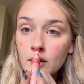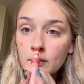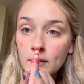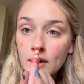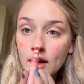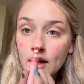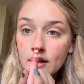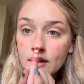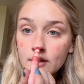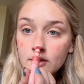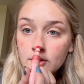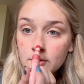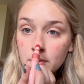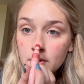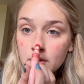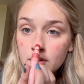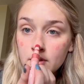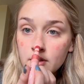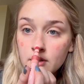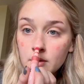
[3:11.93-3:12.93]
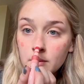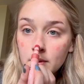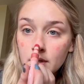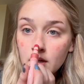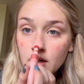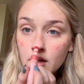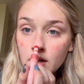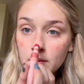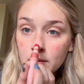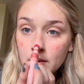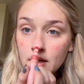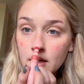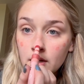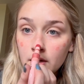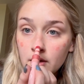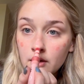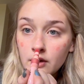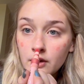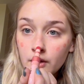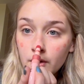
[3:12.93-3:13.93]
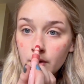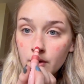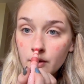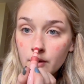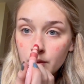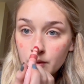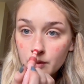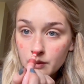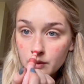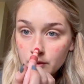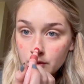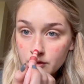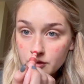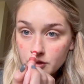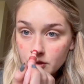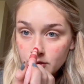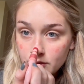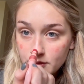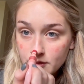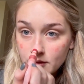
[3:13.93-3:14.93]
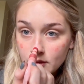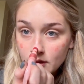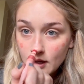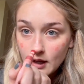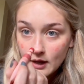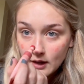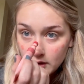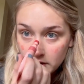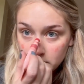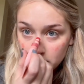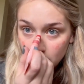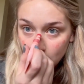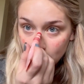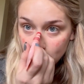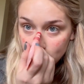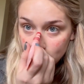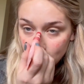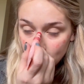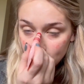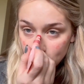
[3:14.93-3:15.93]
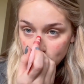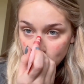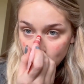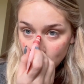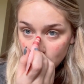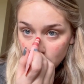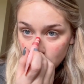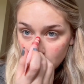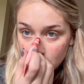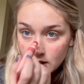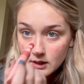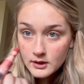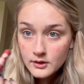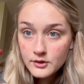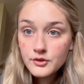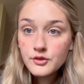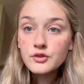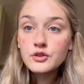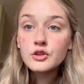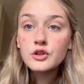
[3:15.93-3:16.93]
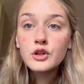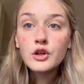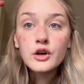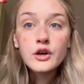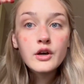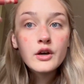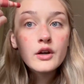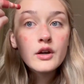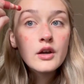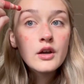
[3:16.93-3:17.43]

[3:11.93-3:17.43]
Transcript: I like to put a little bit on my nose, just add a nice like sun-kissed look,